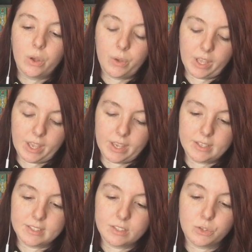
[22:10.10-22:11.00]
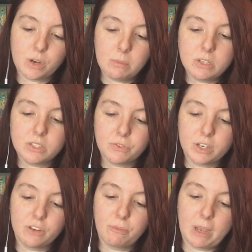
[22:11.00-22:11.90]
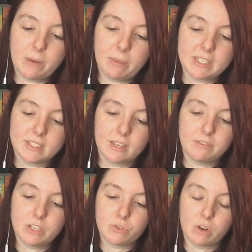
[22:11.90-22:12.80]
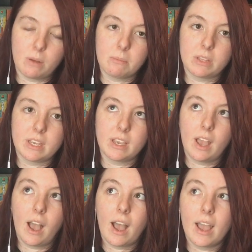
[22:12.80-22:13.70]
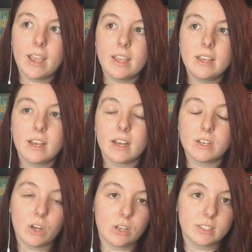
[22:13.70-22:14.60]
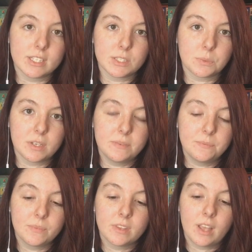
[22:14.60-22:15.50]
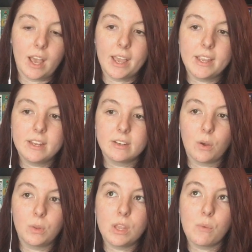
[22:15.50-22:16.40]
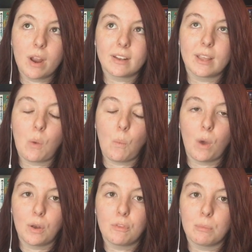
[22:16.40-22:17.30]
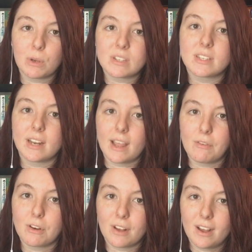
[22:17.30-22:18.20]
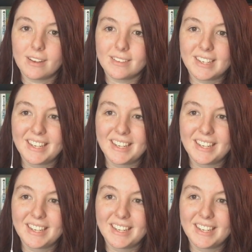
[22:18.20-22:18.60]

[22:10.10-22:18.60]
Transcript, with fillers: Okay, Trouble is a Friend of Mine by Stephanie Tromly. I unhauled this one. I only read like one of the books that I ever got